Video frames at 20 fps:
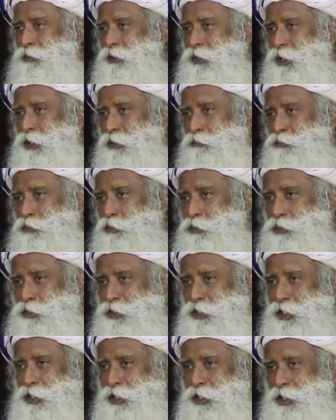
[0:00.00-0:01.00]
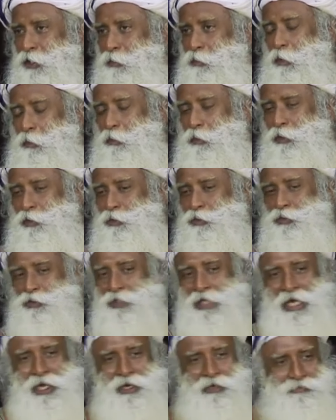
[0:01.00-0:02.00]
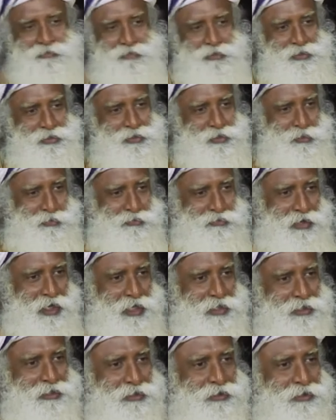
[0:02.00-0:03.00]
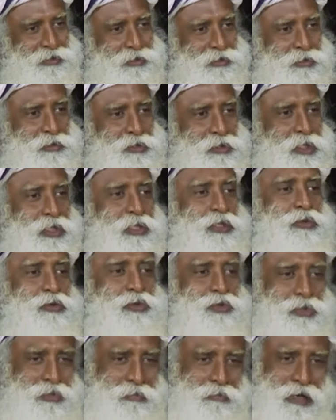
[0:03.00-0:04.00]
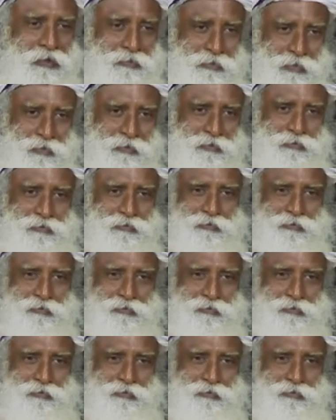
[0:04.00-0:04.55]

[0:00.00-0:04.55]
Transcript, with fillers: And of course in India, people used elephants to fight. He used a buffalo.